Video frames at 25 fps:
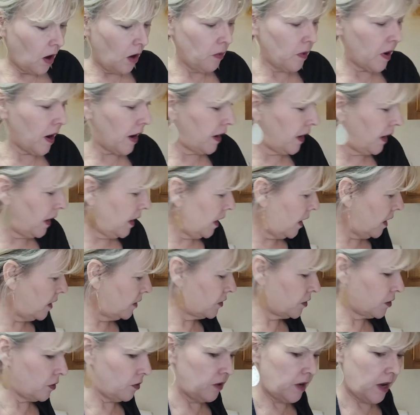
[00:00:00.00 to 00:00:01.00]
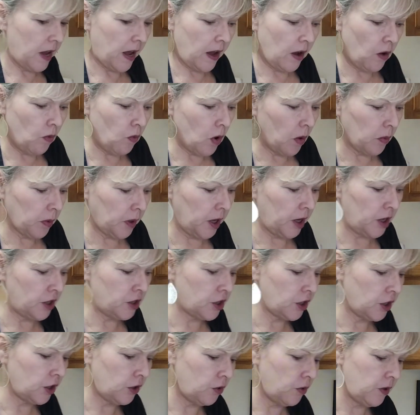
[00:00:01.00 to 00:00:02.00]
Alrighty, so now what we're going to
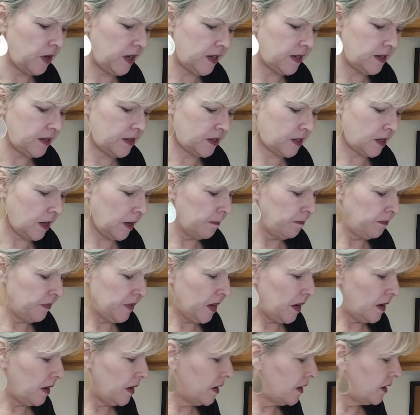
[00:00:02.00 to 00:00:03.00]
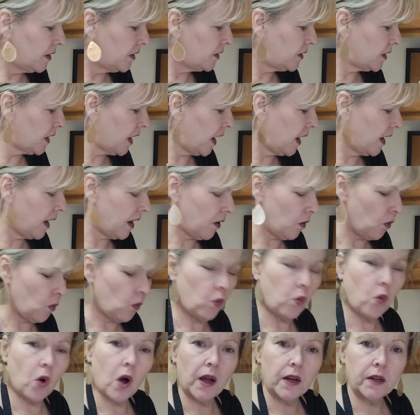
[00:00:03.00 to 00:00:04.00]
do is take
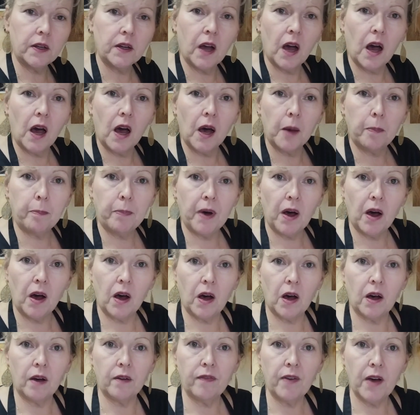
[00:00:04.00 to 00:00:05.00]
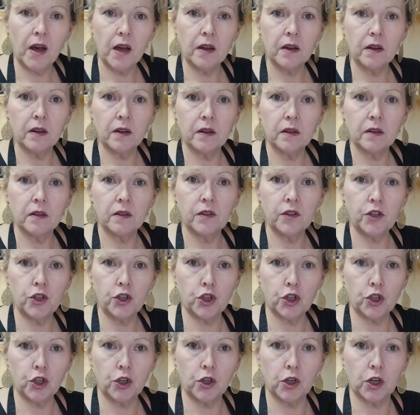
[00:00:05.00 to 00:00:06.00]
1 cup of the
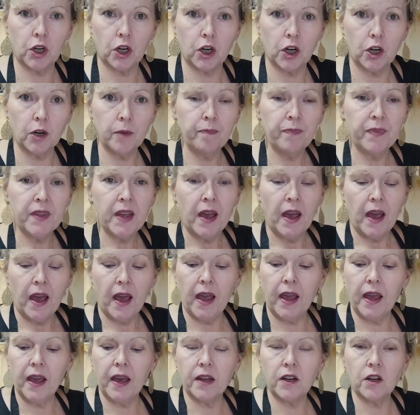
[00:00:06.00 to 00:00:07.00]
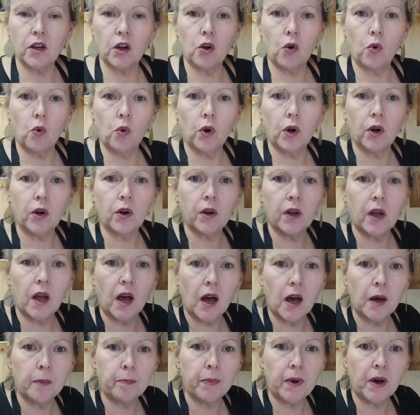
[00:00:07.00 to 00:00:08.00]
sugar and 1/4
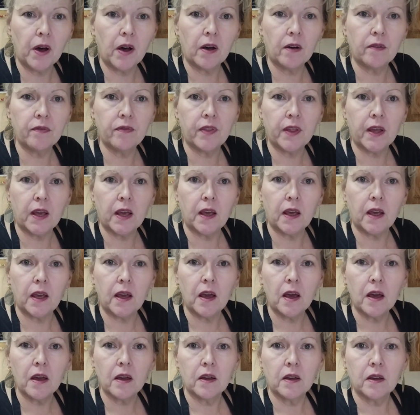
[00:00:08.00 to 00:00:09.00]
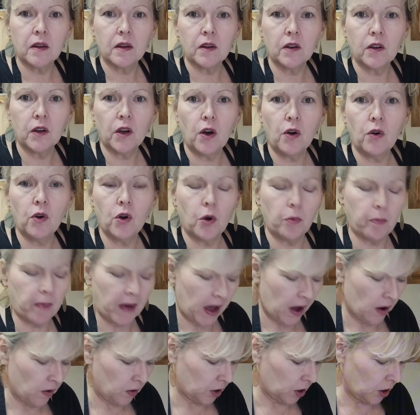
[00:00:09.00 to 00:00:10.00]
cup of the cocoa
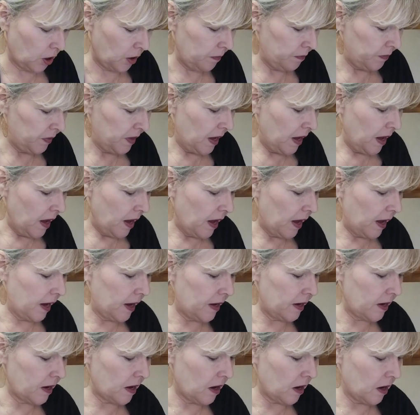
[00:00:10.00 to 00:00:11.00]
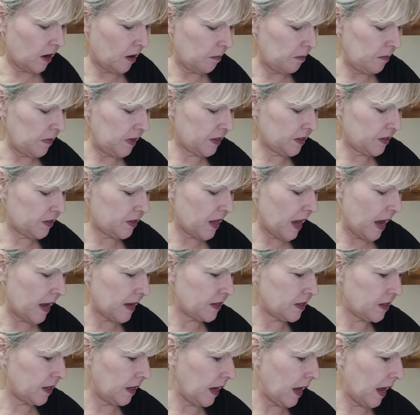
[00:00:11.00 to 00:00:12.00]
powder and mix
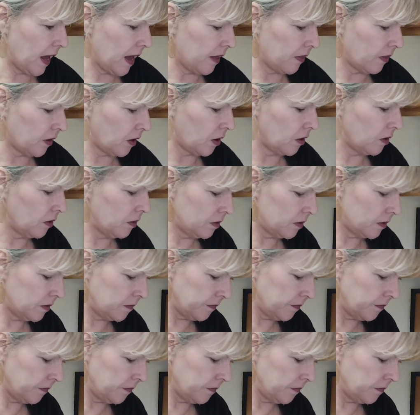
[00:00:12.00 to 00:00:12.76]
that together.